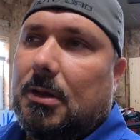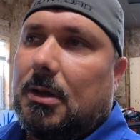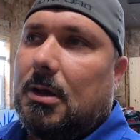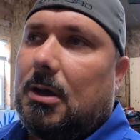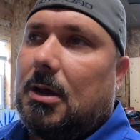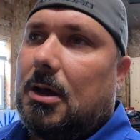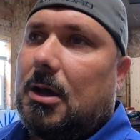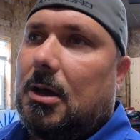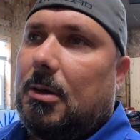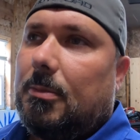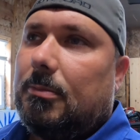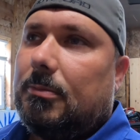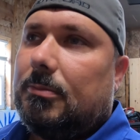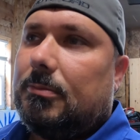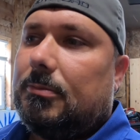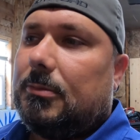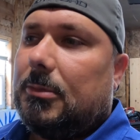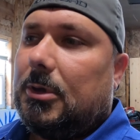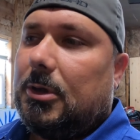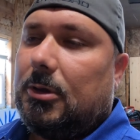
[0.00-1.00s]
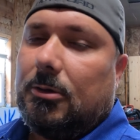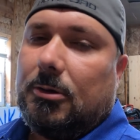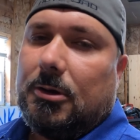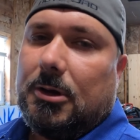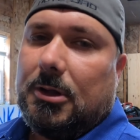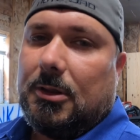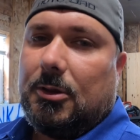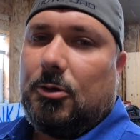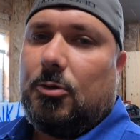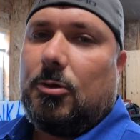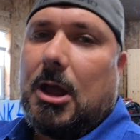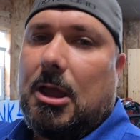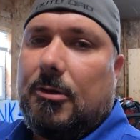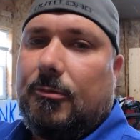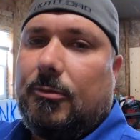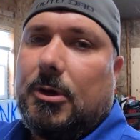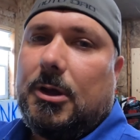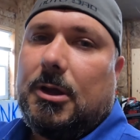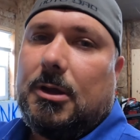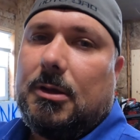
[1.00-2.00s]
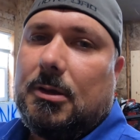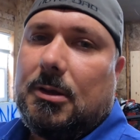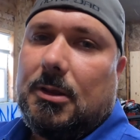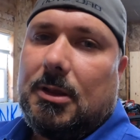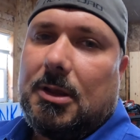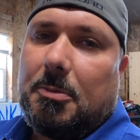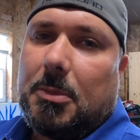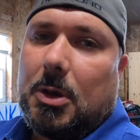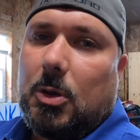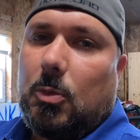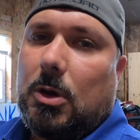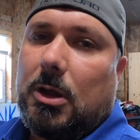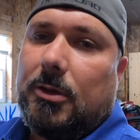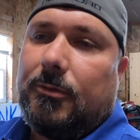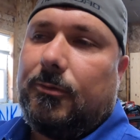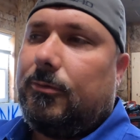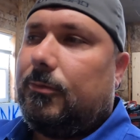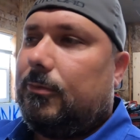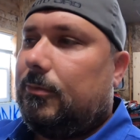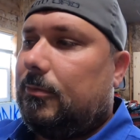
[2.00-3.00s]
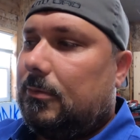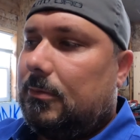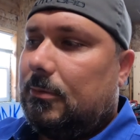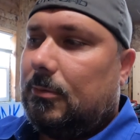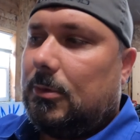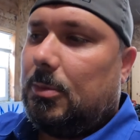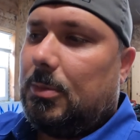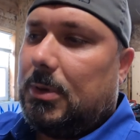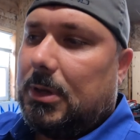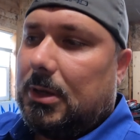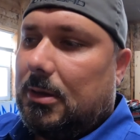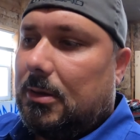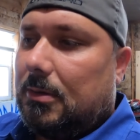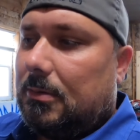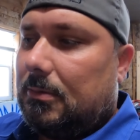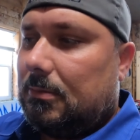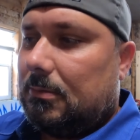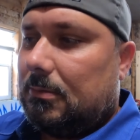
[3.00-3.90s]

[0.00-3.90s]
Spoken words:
or in the driveway, and then my wife would be